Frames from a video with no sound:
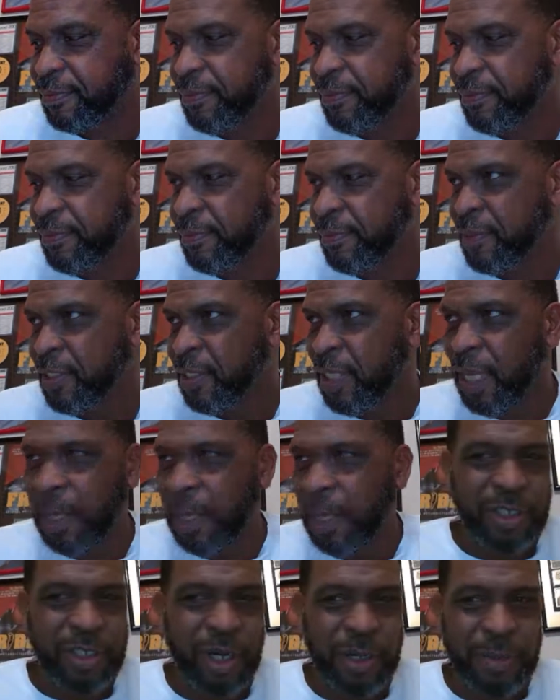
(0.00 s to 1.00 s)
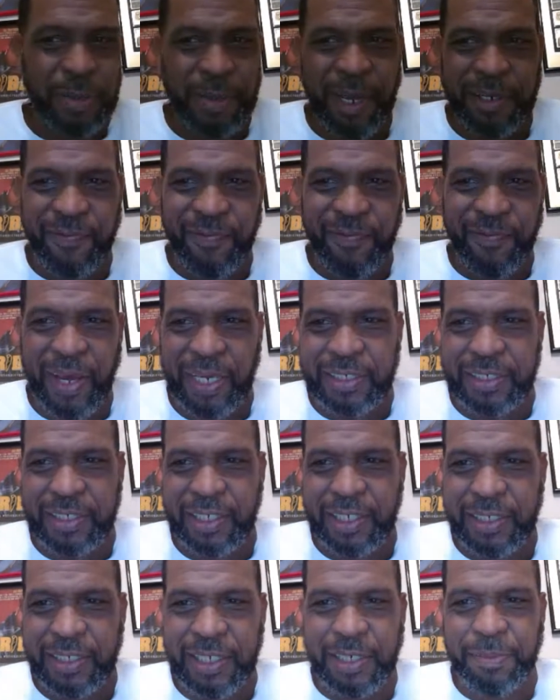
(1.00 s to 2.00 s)
Now I'm going to talk about the vaccine,
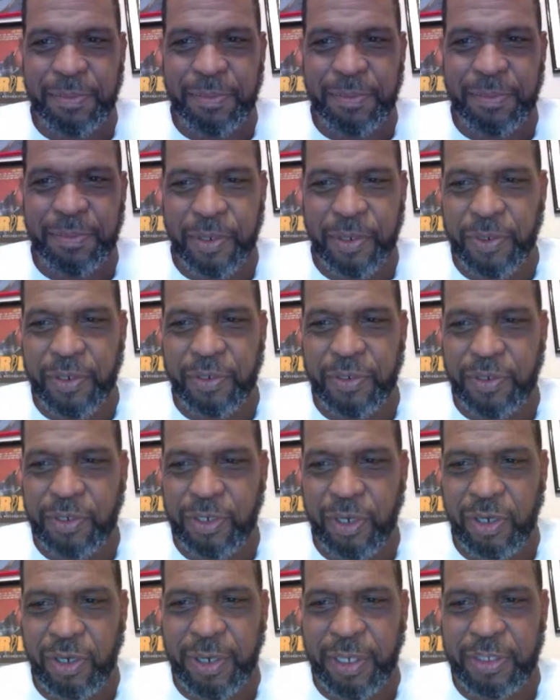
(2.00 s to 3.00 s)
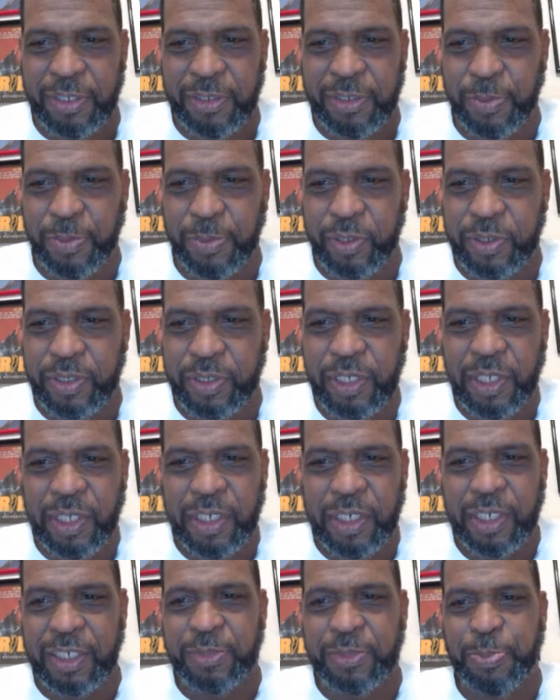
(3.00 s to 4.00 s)
then we're going to talk about sports,
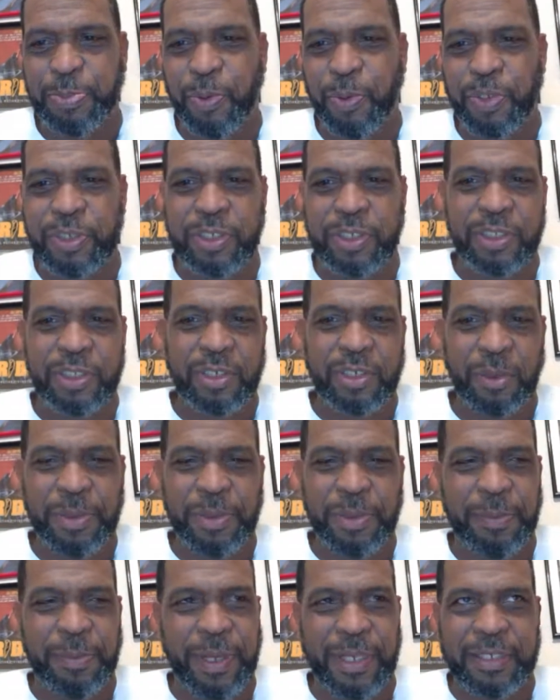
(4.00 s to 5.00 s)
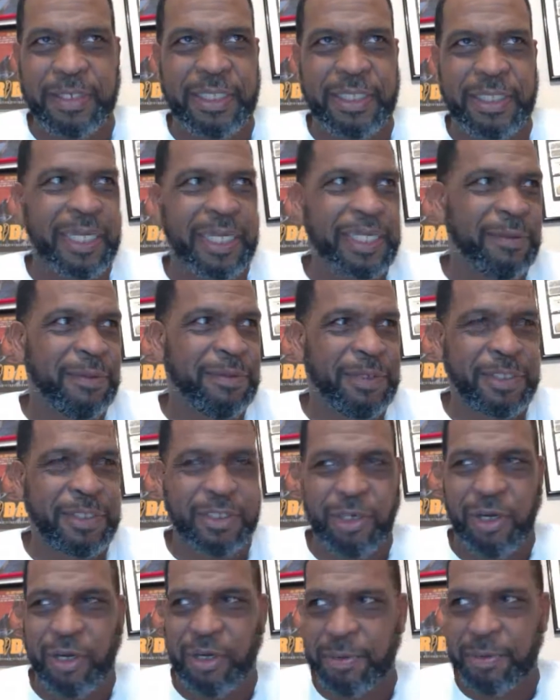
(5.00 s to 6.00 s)
because sports is going to be the best thing that we can talk
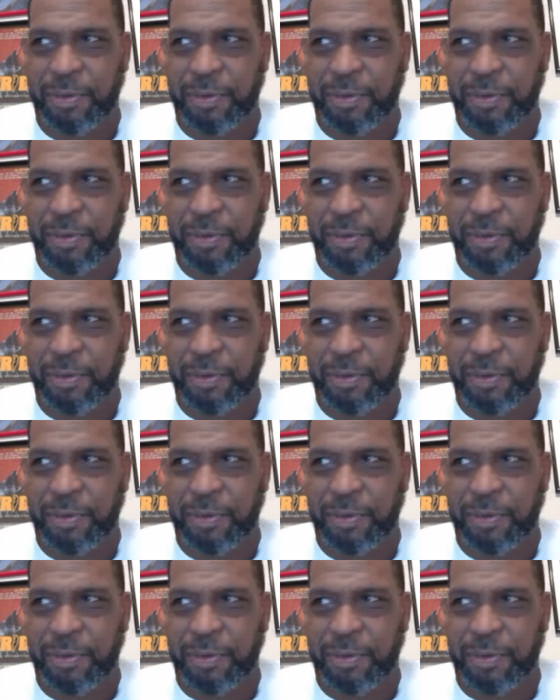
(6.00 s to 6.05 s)
about.